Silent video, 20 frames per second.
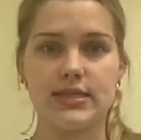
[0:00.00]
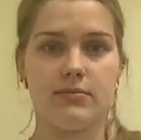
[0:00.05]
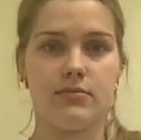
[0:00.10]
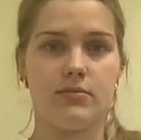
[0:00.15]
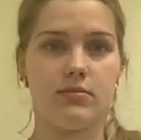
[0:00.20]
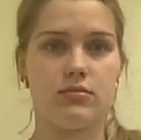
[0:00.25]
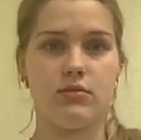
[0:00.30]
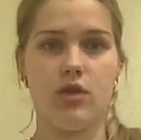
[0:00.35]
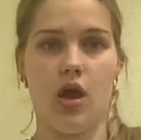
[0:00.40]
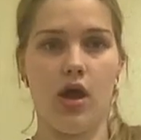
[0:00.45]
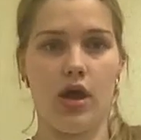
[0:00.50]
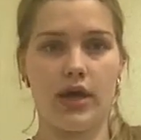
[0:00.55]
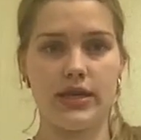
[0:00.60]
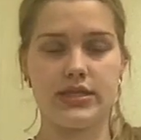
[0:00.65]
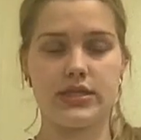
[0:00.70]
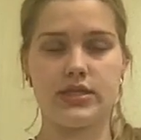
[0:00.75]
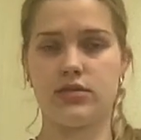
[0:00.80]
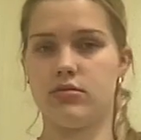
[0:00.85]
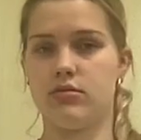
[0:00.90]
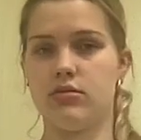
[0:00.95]
I'm
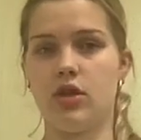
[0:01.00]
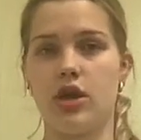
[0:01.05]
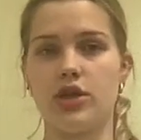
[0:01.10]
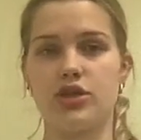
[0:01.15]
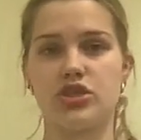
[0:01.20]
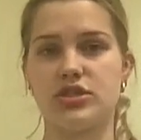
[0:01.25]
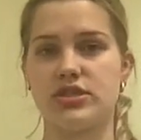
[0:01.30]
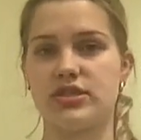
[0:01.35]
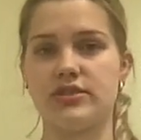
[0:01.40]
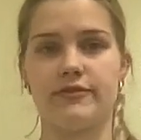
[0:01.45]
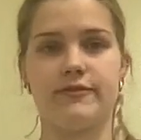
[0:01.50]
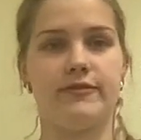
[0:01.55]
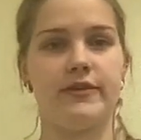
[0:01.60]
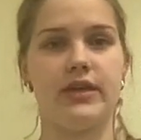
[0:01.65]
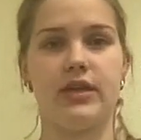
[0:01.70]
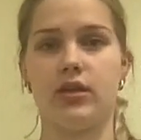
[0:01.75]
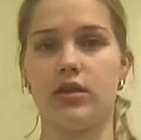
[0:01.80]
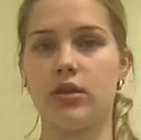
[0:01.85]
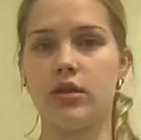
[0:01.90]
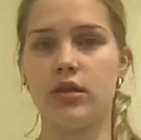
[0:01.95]
not just to
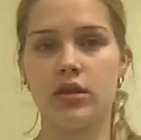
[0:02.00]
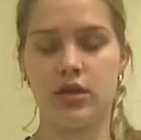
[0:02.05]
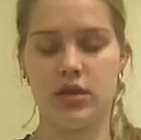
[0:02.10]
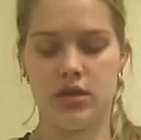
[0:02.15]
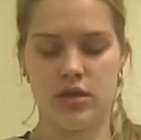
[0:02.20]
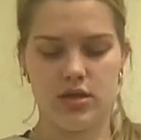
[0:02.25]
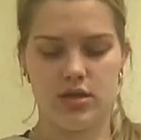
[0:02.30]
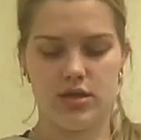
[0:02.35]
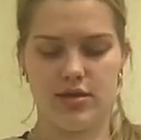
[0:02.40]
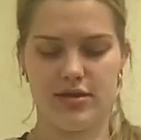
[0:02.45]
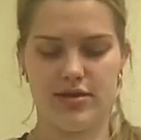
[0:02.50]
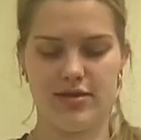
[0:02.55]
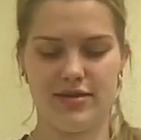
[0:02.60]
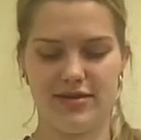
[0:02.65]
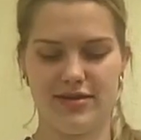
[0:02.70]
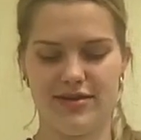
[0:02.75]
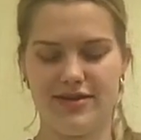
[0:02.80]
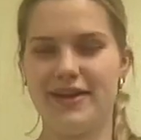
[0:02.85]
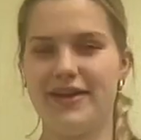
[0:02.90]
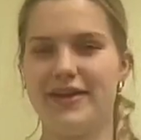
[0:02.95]
fill,
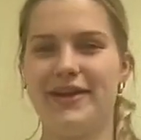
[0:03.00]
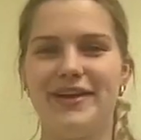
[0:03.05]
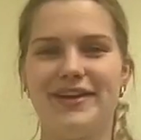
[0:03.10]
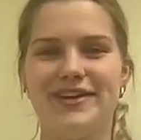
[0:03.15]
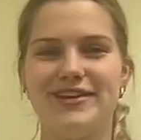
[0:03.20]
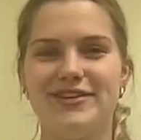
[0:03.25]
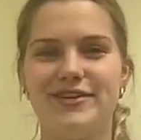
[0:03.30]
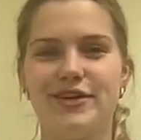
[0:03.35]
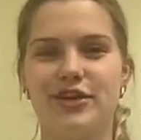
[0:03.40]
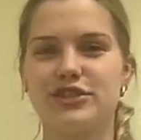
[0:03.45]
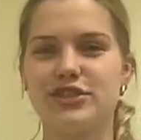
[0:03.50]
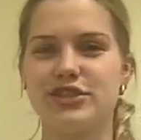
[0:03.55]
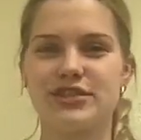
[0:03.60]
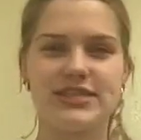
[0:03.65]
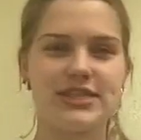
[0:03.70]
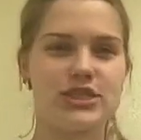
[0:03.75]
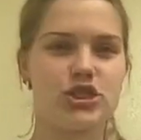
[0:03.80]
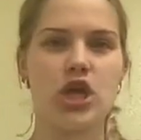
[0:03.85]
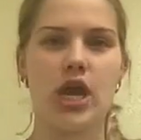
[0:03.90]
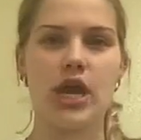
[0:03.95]
not just
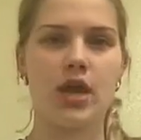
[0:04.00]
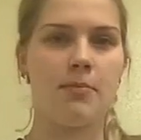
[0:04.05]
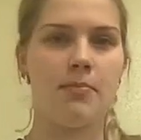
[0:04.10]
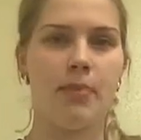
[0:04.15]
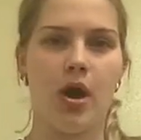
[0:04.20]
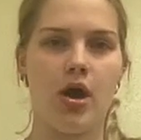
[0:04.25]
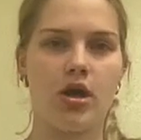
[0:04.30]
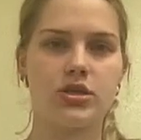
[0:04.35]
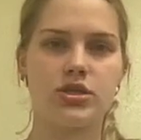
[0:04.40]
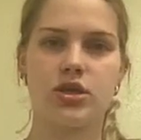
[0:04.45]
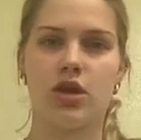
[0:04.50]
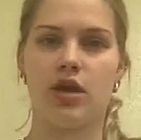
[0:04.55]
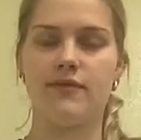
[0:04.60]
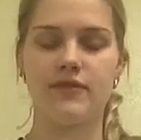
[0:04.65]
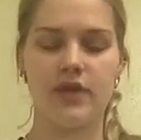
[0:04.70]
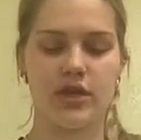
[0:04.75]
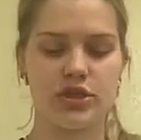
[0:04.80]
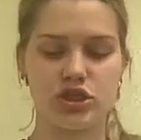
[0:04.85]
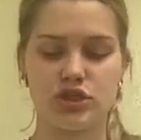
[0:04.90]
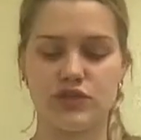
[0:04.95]
to check a box
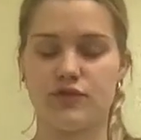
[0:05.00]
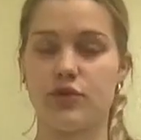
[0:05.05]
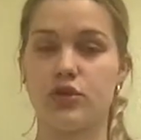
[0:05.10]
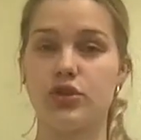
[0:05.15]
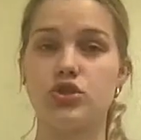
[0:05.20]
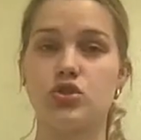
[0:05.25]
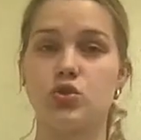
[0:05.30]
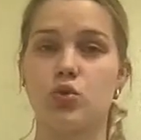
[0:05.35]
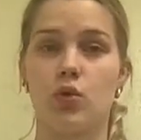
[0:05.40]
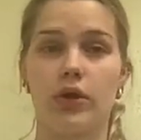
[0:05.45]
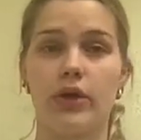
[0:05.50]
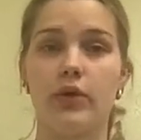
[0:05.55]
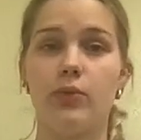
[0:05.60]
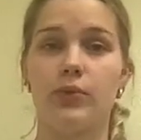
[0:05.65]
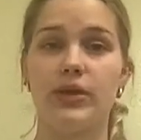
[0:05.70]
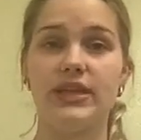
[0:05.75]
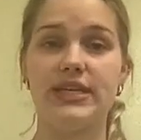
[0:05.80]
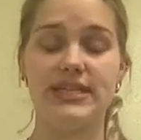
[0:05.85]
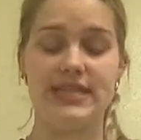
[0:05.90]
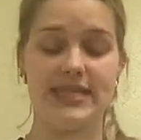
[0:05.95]
off, not just for a score. It
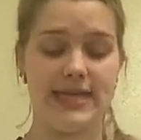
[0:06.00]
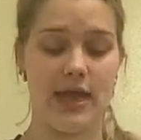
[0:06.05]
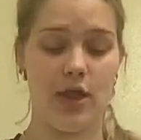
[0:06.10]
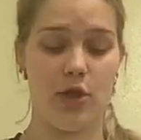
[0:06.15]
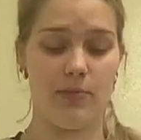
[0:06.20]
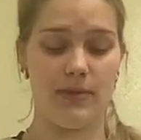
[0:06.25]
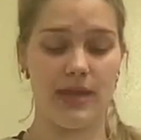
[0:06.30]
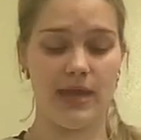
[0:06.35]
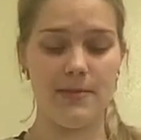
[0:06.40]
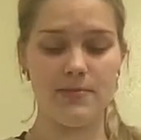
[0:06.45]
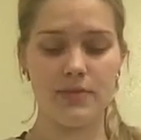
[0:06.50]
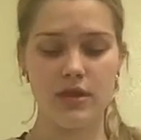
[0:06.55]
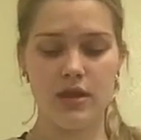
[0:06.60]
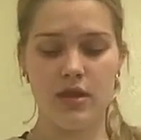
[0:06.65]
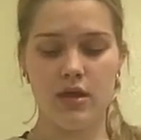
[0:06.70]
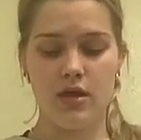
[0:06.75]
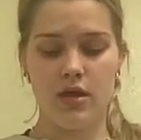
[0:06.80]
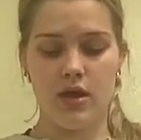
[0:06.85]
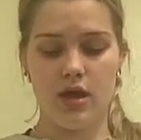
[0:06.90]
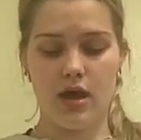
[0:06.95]
really did help me.
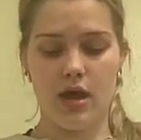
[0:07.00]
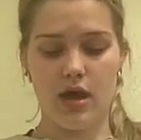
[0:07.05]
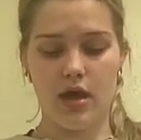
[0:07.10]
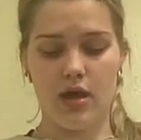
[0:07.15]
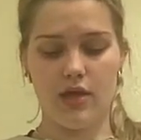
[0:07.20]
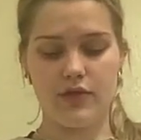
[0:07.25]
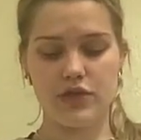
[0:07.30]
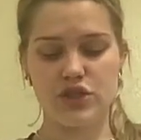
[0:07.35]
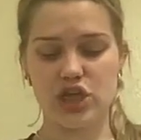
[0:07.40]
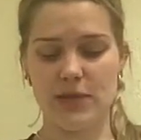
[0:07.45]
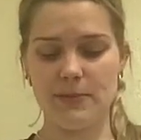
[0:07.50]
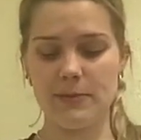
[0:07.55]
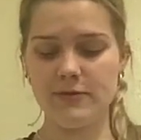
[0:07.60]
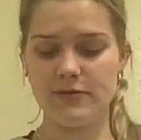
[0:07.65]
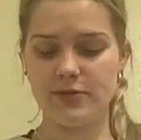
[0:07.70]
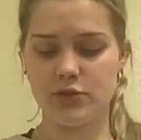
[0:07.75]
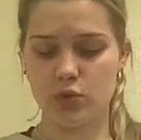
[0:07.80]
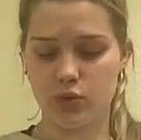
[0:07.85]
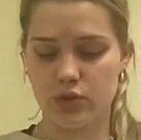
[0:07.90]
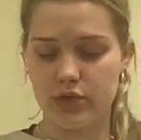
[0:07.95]
The shape of
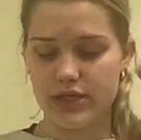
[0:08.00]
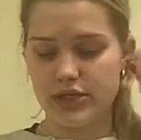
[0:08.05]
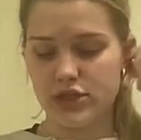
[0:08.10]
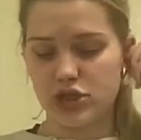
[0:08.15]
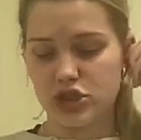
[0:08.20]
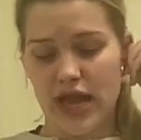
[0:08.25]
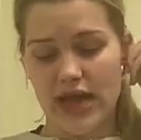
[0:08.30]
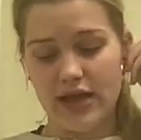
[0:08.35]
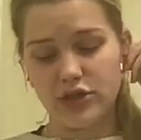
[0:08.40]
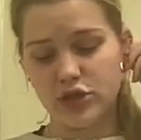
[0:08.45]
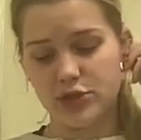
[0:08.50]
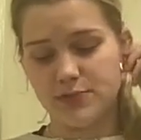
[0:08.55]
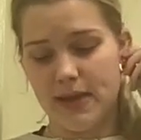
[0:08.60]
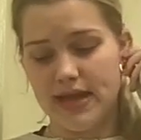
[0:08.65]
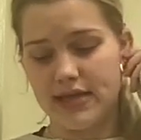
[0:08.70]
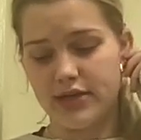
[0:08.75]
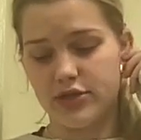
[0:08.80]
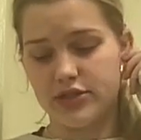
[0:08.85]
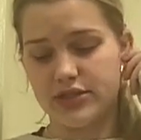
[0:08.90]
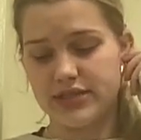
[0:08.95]
stories challenged
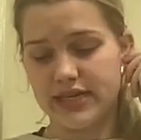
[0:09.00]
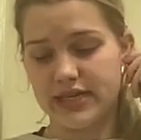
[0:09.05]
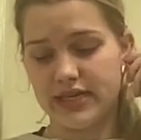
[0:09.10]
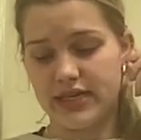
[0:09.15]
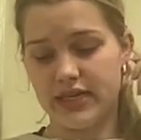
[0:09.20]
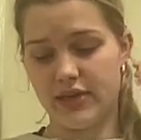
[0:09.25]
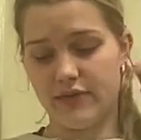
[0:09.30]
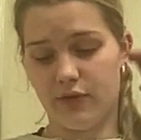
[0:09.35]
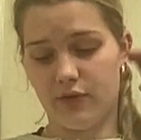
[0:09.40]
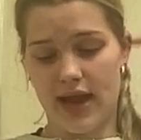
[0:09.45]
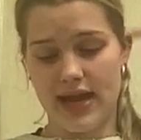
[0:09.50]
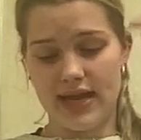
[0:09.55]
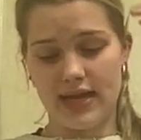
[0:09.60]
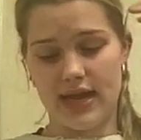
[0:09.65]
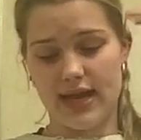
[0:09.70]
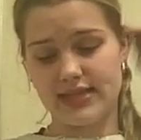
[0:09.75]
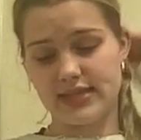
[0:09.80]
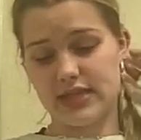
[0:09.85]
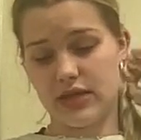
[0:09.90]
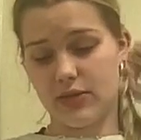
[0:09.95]
my understanding of
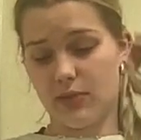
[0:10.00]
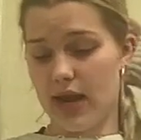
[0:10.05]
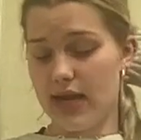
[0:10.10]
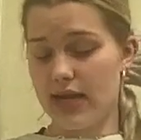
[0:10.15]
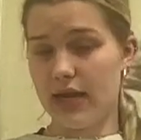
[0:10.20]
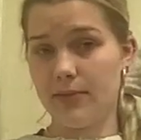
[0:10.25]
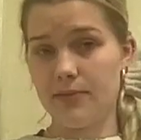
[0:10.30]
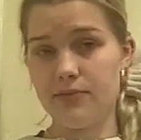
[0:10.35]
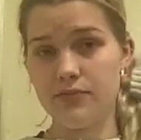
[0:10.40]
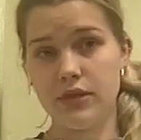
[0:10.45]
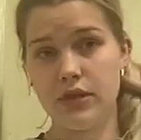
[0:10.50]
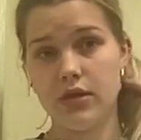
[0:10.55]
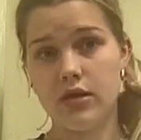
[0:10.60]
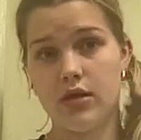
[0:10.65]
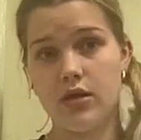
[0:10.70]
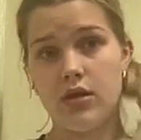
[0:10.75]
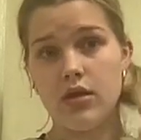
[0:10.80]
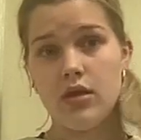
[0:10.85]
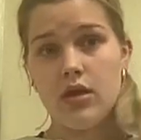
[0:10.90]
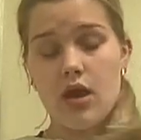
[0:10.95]
essay writing
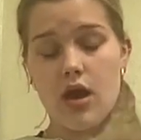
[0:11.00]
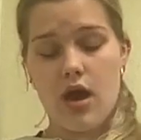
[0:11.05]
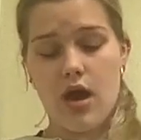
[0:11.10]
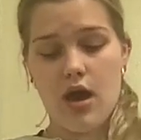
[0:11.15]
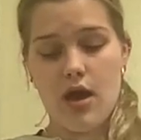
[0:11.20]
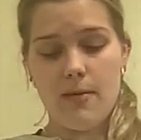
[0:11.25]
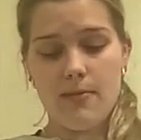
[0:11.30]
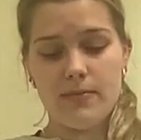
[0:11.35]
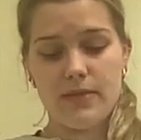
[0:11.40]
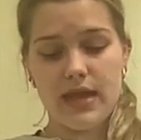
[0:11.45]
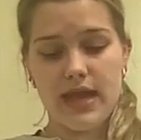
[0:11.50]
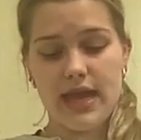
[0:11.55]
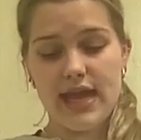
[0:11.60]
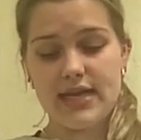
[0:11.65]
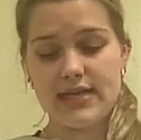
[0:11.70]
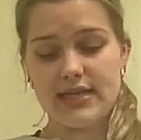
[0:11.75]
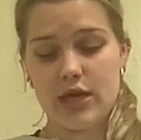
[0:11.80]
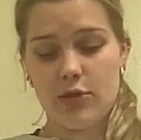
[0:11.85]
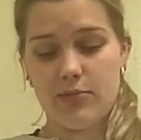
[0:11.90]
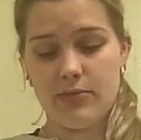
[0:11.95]

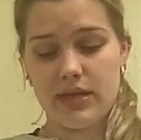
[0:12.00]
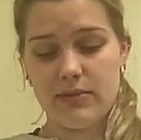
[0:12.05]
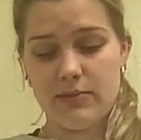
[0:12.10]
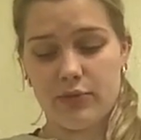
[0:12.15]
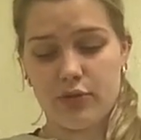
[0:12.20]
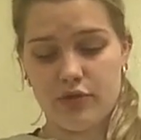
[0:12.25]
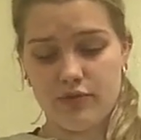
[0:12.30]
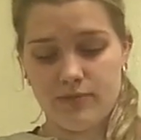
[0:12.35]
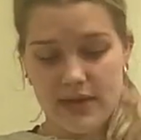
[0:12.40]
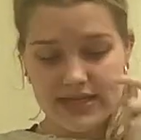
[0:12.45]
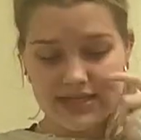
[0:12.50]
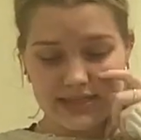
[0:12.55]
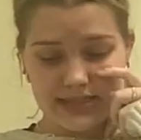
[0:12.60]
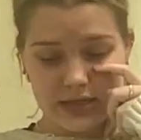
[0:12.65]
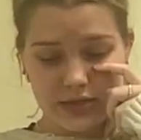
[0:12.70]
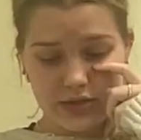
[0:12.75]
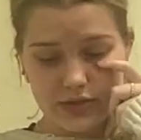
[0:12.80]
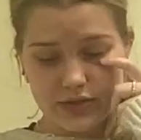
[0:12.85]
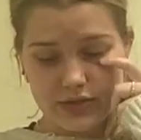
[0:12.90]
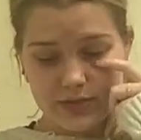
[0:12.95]
and helped me improve my
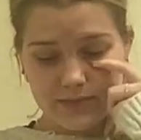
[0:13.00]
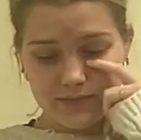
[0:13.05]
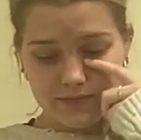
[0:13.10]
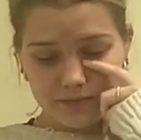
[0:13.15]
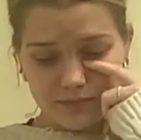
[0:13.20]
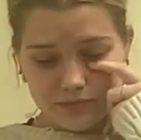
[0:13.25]
skills.